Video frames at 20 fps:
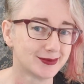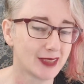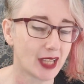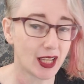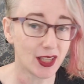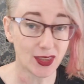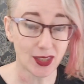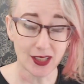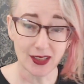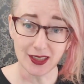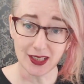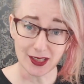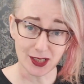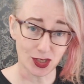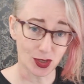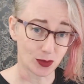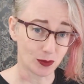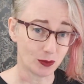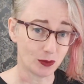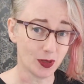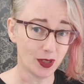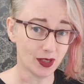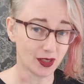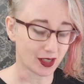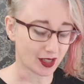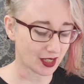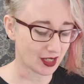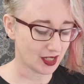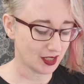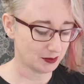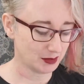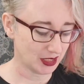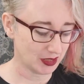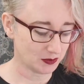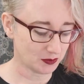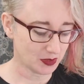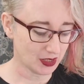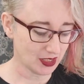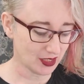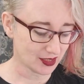I think this should work. I
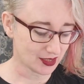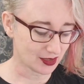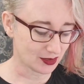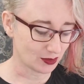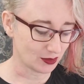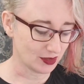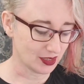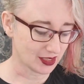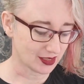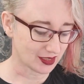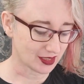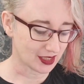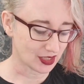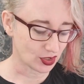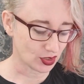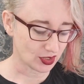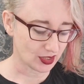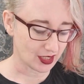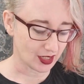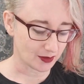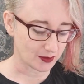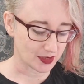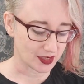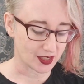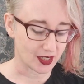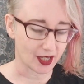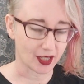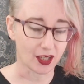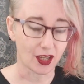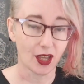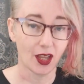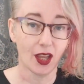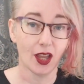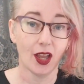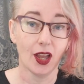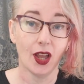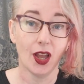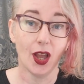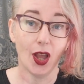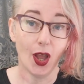mean, when I saw this initially, I was like,
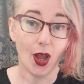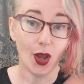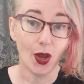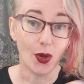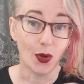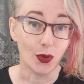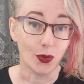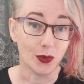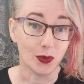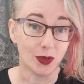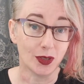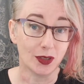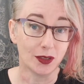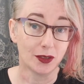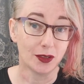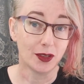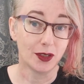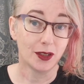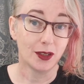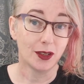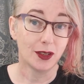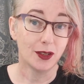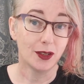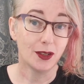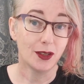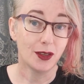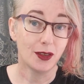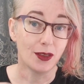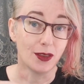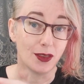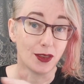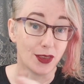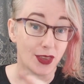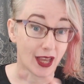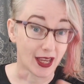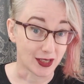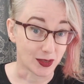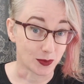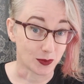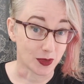oh,
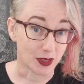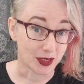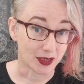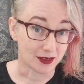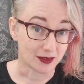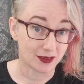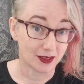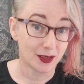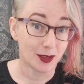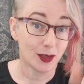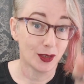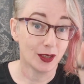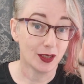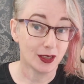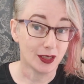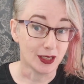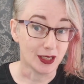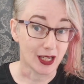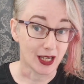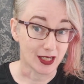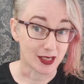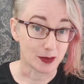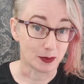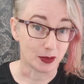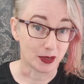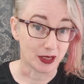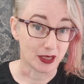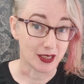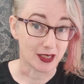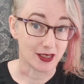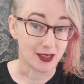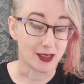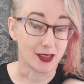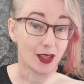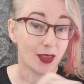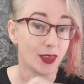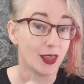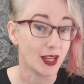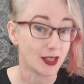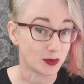that one. Yes, please.
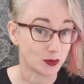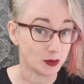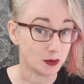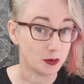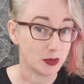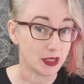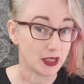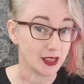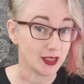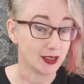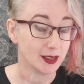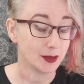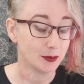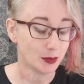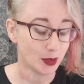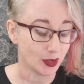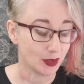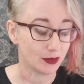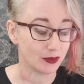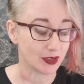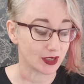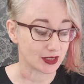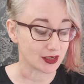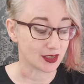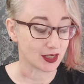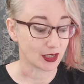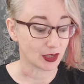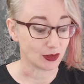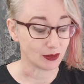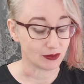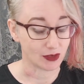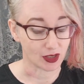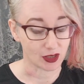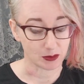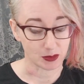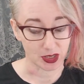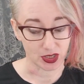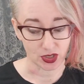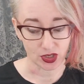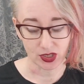That will be perfect. Thank you very
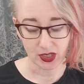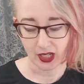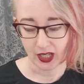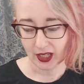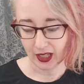much.